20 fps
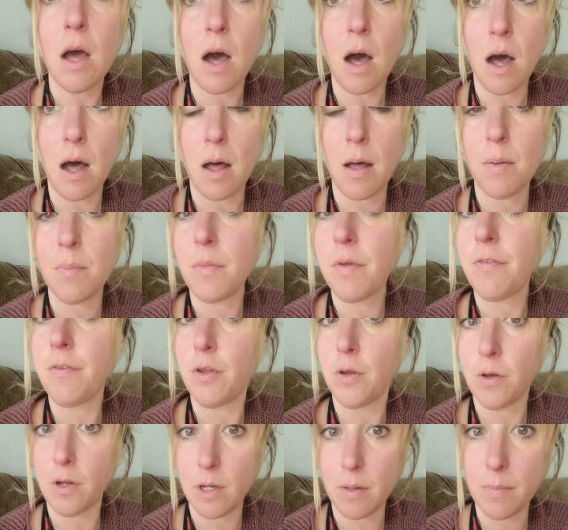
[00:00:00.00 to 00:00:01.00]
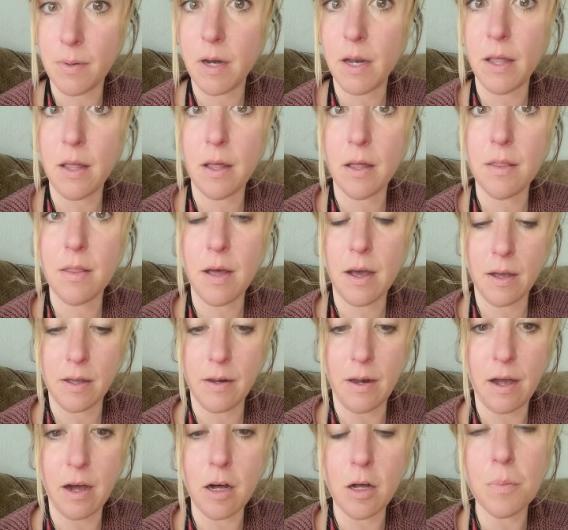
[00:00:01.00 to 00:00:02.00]
if you know anybody that
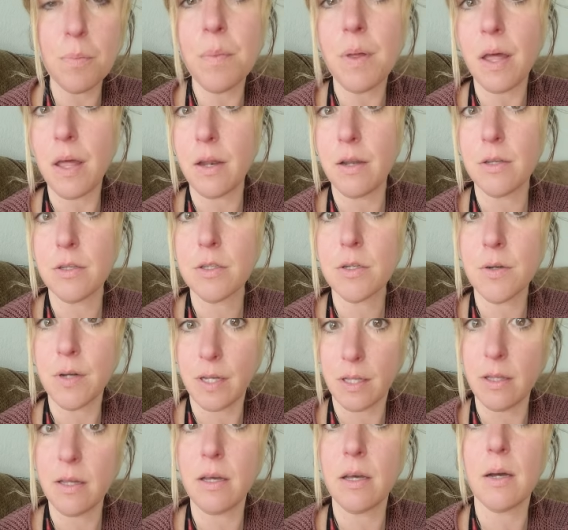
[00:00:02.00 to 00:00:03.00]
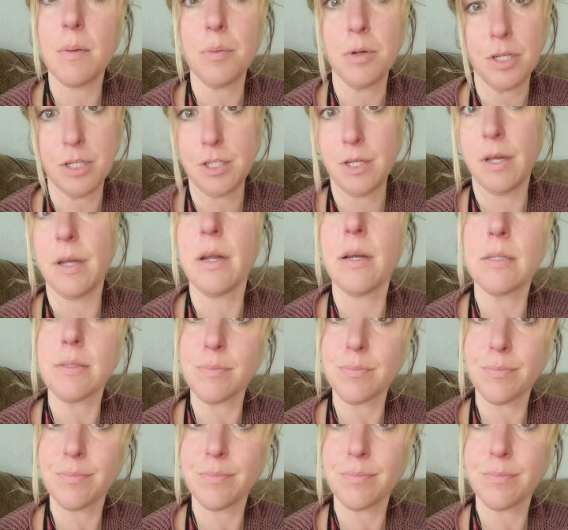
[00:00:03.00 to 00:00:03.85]
can help, it is greatly appreciated.